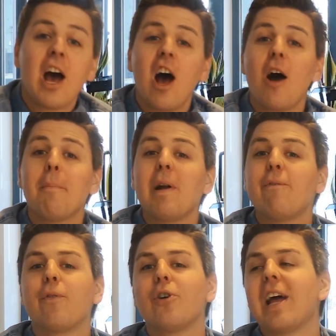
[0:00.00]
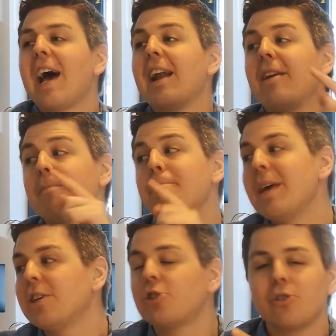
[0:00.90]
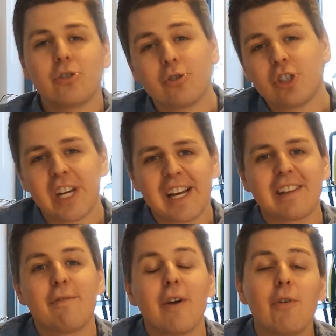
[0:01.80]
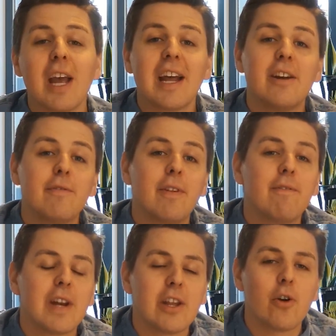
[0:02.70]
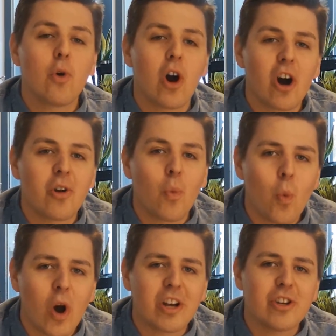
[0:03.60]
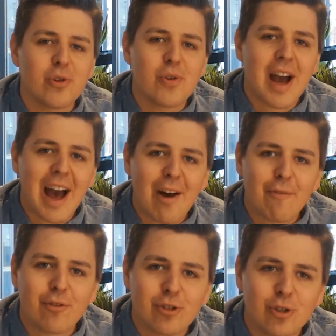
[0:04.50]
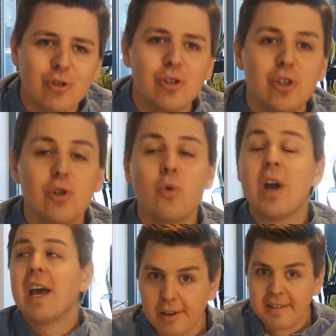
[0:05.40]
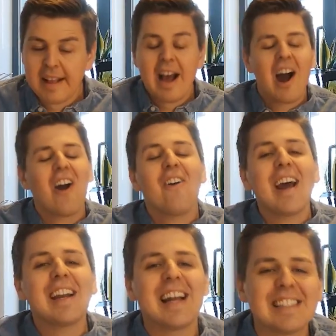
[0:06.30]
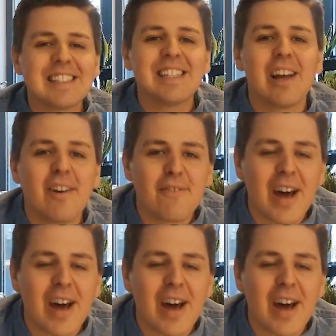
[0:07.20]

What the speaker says: But for that, make sure to check at the very end of the video on what you have to do. All right, that's enough.